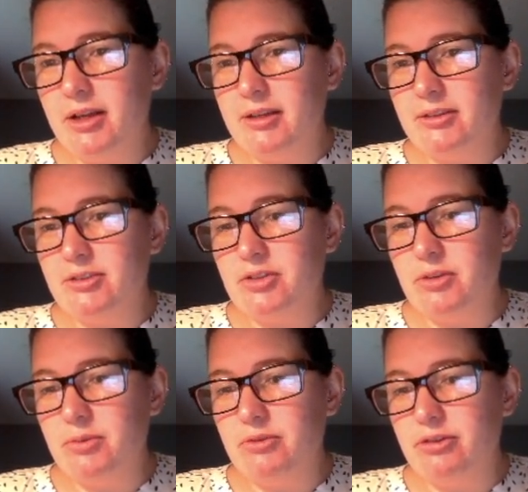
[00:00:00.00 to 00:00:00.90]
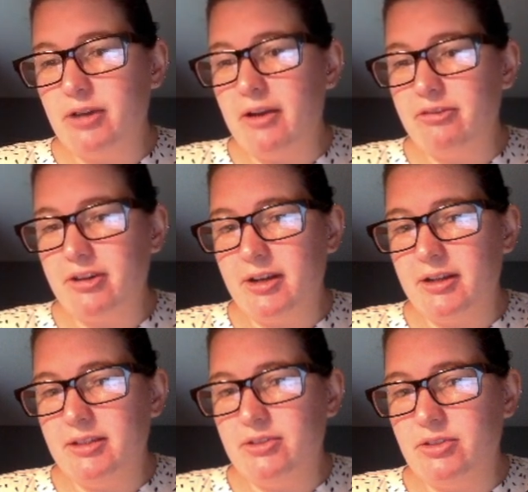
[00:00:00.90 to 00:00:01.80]
this is a good one for Africa
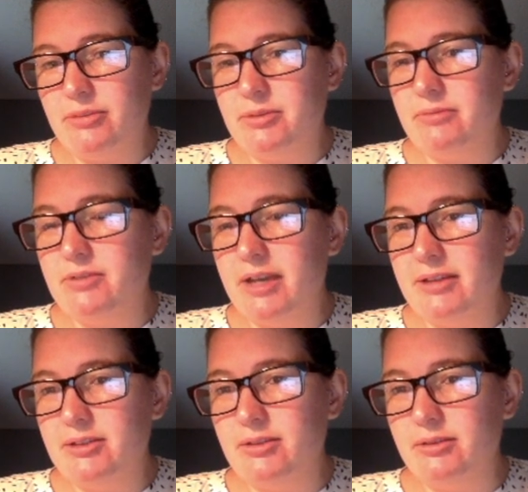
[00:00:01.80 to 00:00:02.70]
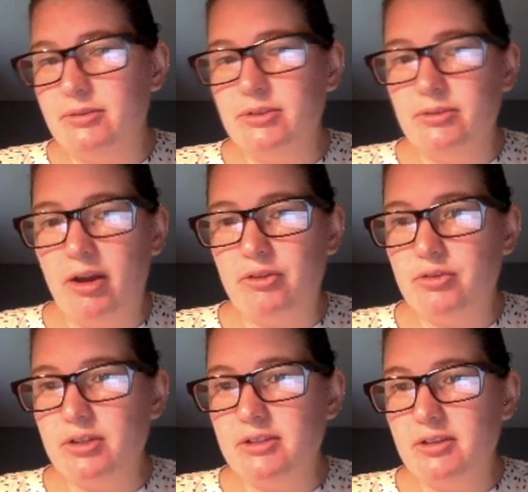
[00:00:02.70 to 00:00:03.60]
in terms of debt to countries.